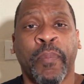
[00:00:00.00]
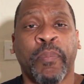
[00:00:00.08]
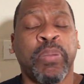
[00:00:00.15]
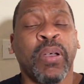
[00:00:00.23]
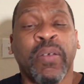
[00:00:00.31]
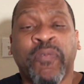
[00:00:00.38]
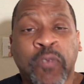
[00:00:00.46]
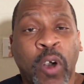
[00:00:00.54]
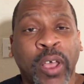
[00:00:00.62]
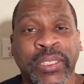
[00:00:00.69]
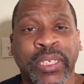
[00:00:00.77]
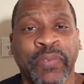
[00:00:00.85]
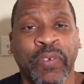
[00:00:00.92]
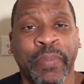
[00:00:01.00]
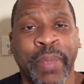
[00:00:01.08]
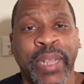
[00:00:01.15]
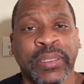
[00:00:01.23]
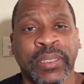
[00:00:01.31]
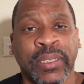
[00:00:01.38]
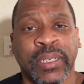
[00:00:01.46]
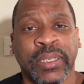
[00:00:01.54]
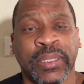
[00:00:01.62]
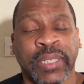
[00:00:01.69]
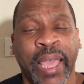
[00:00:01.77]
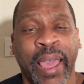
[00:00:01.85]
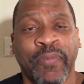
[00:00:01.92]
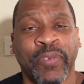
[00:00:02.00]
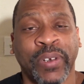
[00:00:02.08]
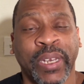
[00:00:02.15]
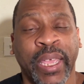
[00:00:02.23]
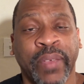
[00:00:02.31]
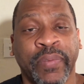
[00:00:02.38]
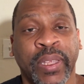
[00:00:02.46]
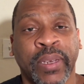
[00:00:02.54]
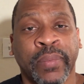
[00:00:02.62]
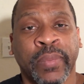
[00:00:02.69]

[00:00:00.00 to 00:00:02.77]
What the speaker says: put false information in this affidavit.